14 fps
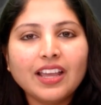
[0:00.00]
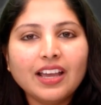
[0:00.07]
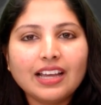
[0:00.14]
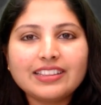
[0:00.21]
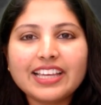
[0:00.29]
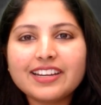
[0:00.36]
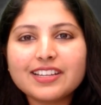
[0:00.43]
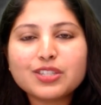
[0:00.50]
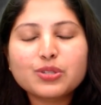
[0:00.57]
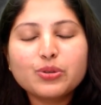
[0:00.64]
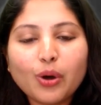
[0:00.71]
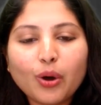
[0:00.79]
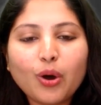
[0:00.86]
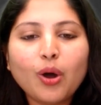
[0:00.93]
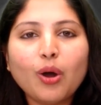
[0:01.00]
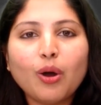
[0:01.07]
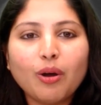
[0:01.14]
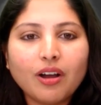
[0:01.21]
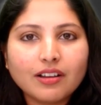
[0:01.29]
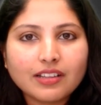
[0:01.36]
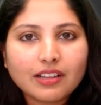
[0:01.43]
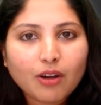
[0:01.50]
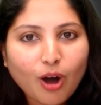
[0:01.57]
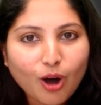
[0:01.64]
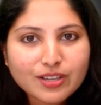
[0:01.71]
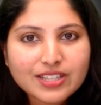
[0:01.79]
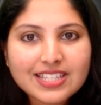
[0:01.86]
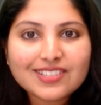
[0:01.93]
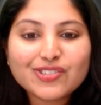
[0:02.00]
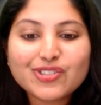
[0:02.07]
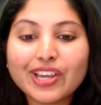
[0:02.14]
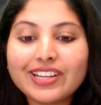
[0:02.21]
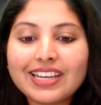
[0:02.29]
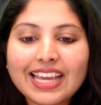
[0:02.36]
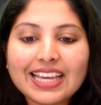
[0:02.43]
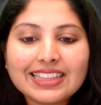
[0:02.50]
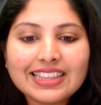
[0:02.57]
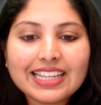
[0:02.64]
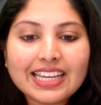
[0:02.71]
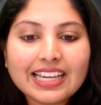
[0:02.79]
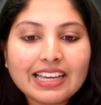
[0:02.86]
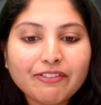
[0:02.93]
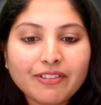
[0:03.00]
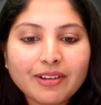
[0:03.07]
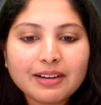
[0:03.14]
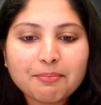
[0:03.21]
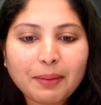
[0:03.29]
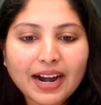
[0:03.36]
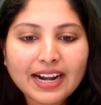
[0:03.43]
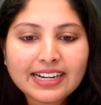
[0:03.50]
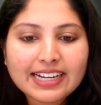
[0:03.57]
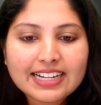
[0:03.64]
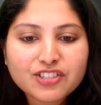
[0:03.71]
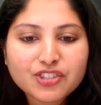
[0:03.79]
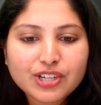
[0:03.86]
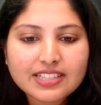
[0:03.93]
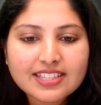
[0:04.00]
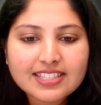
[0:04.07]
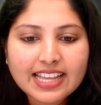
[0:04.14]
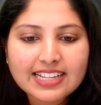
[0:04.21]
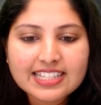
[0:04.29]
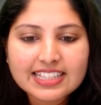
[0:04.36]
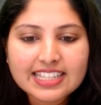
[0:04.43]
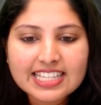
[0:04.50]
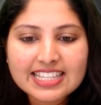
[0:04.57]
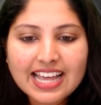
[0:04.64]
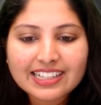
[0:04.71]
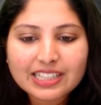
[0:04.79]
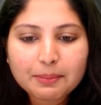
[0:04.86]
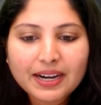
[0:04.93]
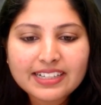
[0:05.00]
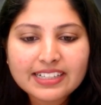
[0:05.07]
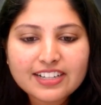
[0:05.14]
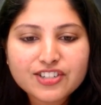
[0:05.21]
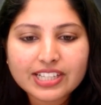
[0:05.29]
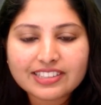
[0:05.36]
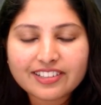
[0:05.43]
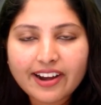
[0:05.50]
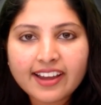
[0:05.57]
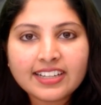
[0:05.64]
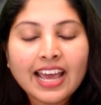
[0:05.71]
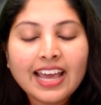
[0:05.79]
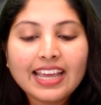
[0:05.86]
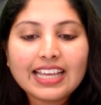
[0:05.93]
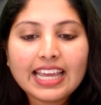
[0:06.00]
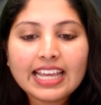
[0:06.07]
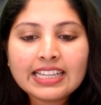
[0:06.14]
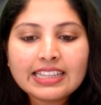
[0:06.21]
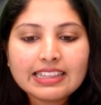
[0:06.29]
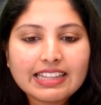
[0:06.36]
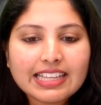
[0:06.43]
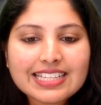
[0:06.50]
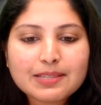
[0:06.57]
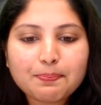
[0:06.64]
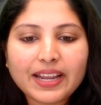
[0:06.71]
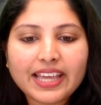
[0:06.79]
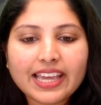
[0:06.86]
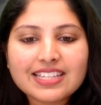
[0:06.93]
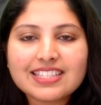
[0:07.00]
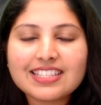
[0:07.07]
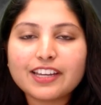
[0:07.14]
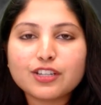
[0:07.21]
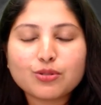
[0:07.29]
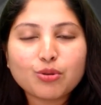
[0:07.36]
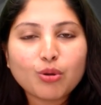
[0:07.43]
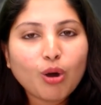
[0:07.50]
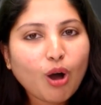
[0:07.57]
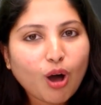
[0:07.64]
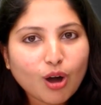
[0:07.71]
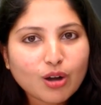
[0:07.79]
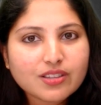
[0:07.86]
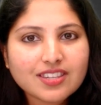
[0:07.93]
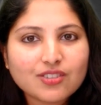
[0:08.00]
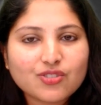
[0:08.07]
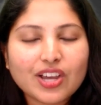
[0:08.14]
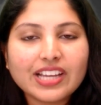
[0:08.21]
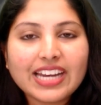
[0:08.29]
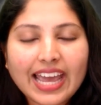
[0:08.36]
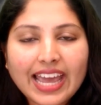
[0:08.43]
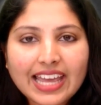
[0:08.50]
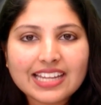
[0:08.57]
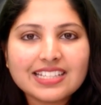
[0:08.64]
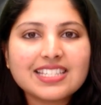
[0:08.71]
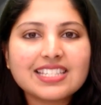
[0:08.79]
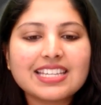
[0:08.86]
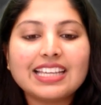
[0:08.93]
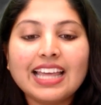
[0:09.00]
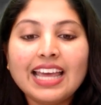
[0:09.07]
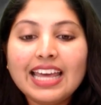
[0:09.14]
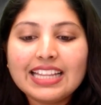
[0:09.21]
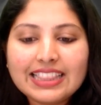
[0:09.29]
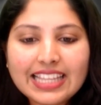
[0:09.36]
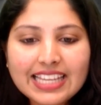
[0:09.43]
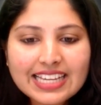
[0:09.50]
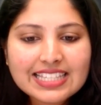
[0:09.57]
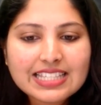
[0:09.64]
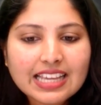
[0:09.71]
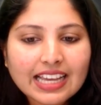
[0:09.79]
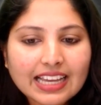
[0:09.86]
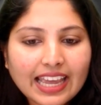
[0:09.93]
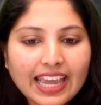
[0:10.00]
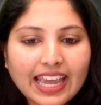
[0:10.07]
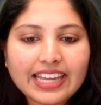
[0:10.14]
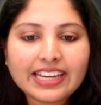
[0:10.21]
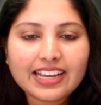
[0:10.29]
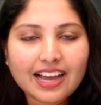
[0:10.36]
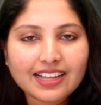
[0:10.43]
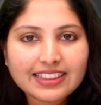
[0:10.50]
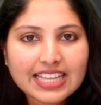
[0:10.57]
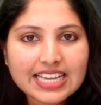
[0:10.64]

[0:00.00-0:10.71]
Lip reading: there is no oxygen in the bundle sheath cells. These are the bundle sheath, right? In this place there is no oxygen, hence this area